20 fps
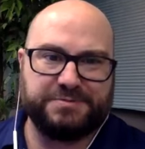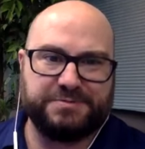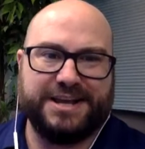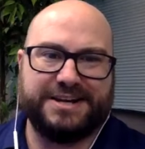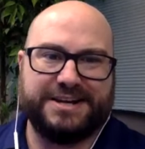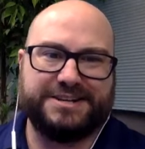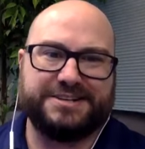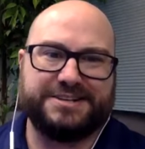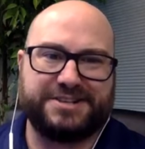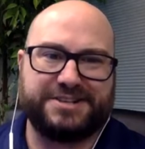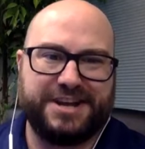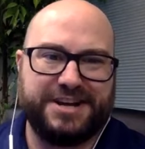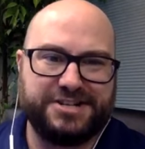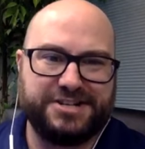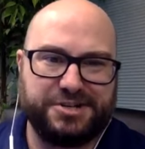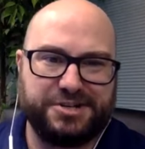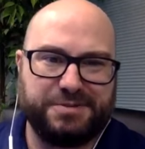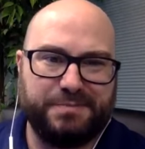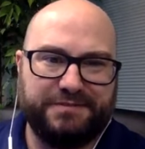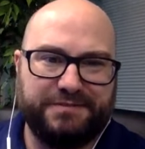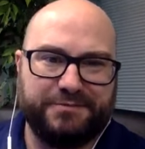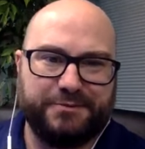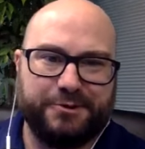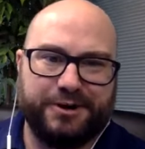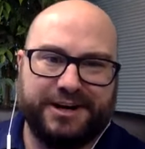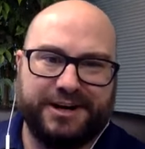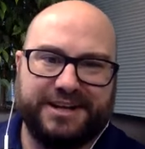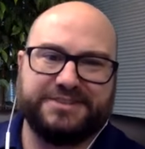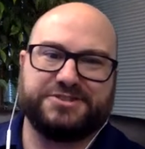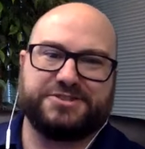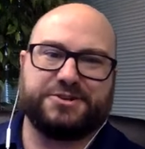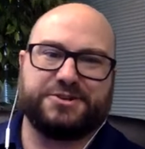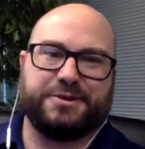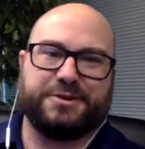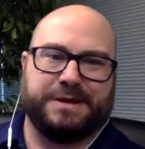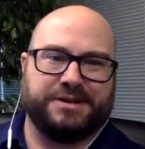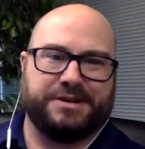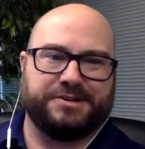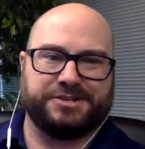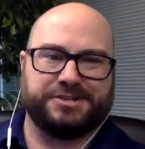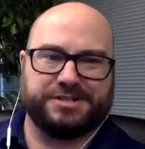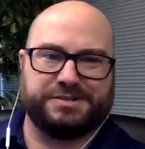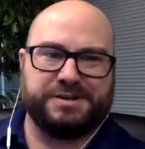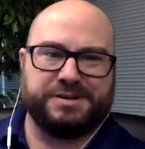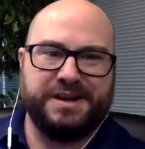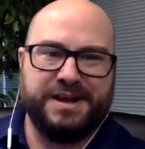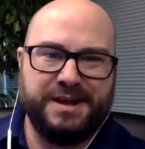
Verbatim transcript: we had a discussion beforehand. So I'm not just